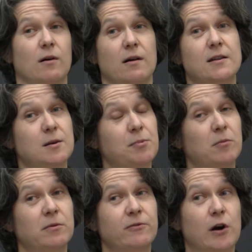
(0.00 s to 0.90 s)
It's a
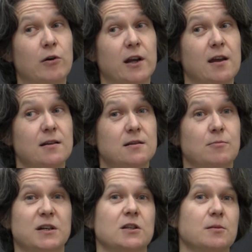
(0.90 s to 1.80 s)
problem for our kids,
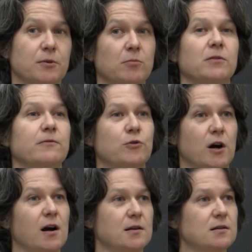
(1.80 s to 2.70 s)
but it's a problem
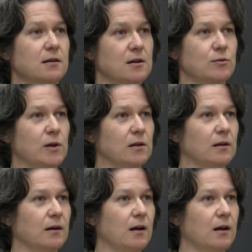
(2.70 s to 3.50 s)
for us as well.